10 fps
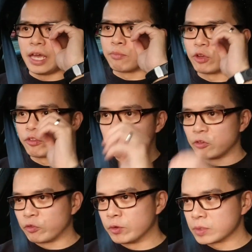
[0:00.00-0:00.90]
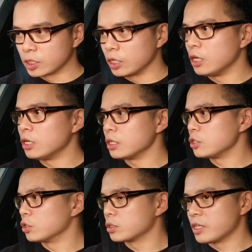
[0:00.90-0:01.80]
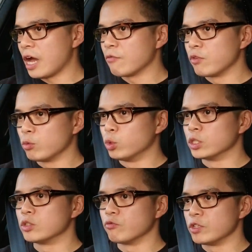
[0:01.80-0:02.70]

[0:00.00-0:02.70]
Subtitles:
improve the performance of the car, that would